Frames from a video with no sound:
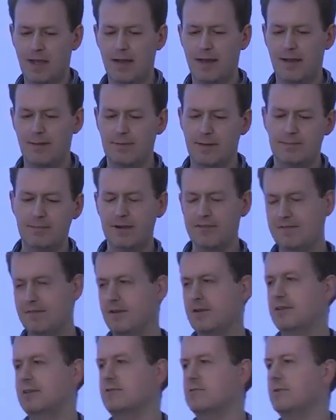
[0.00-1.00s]
Um, and my
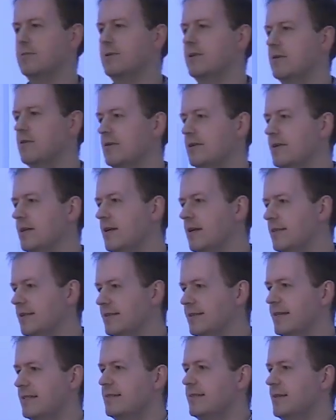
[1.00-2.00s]
focus will be on
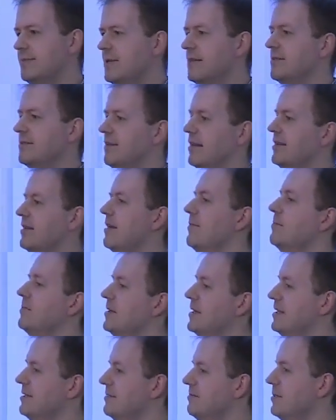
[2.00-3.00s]
the data team inside
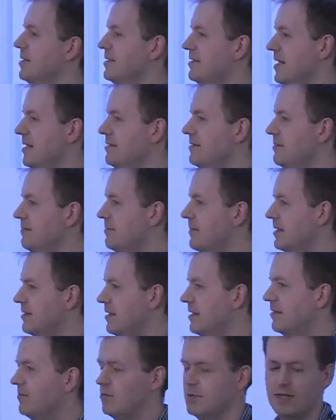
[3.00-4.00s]
companies because that's,
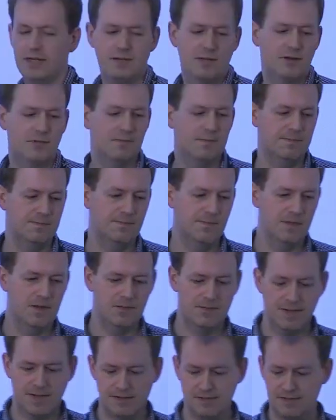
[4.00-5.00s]
that's kind of what I know,
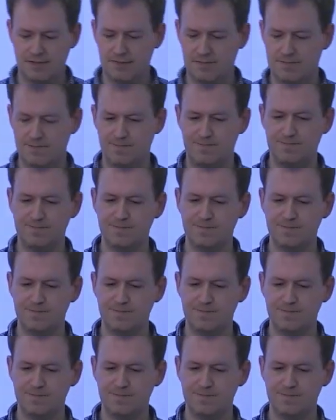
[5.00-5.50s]
know best.